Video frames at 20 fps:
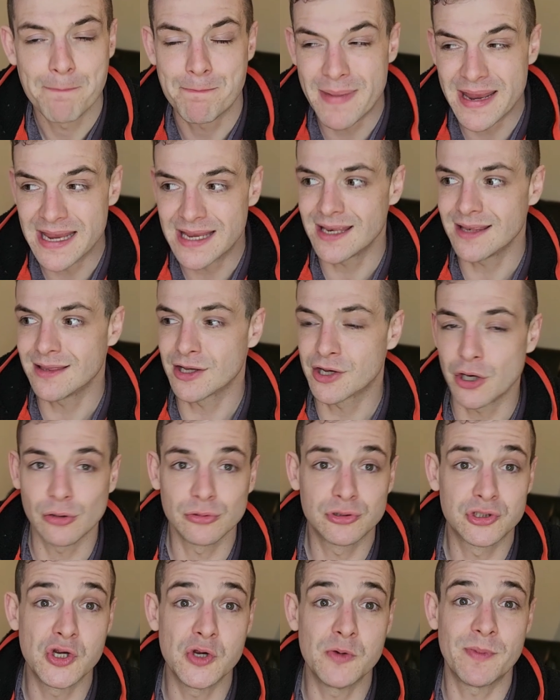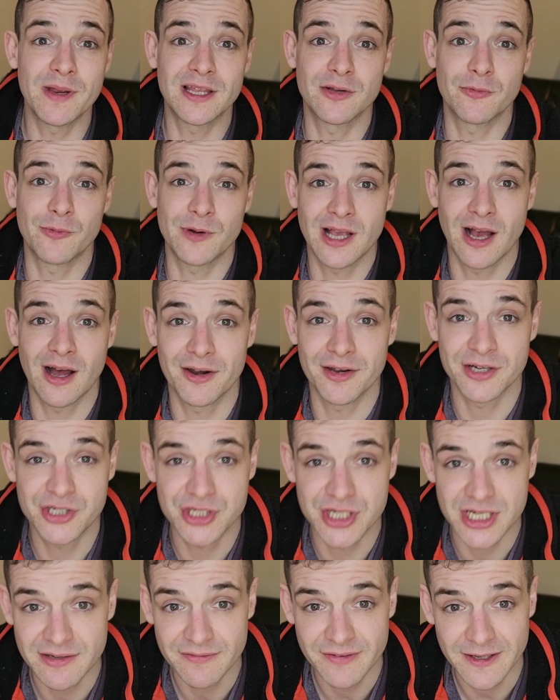Making the goal too big that we can't
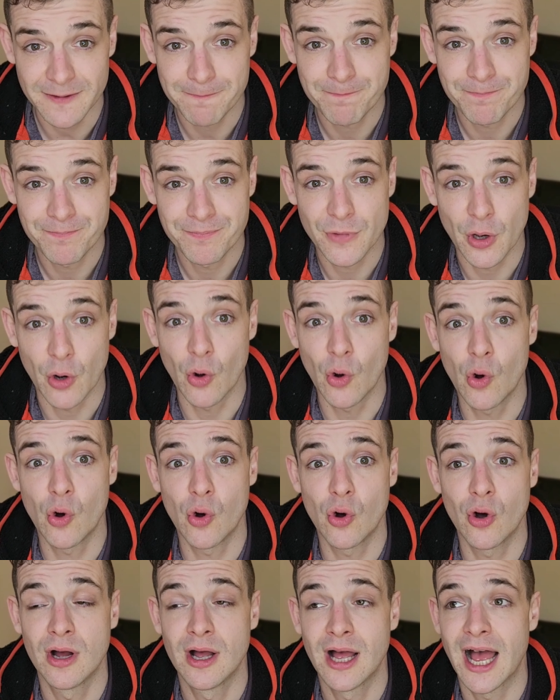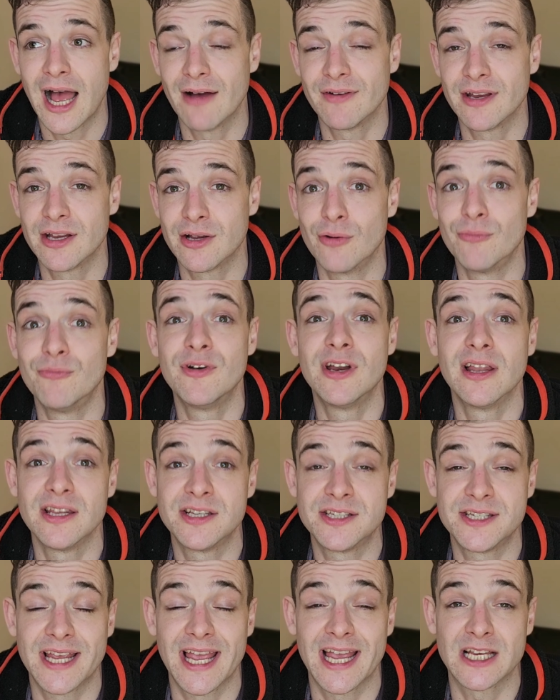achieve it, or having
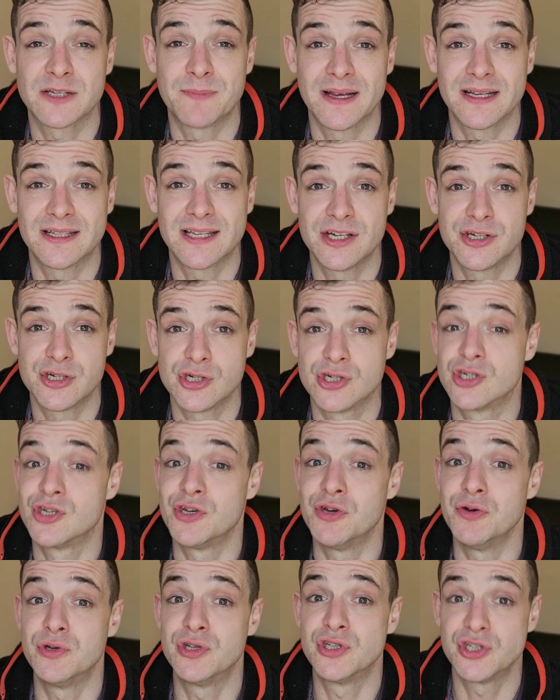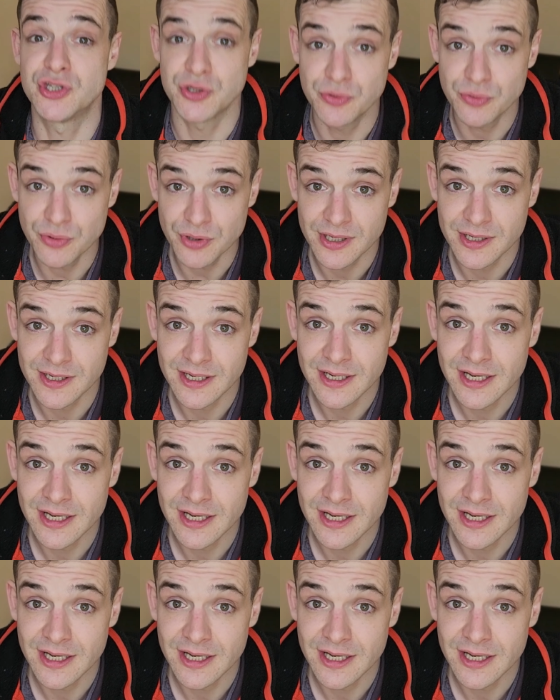unrealistic expectations too soon,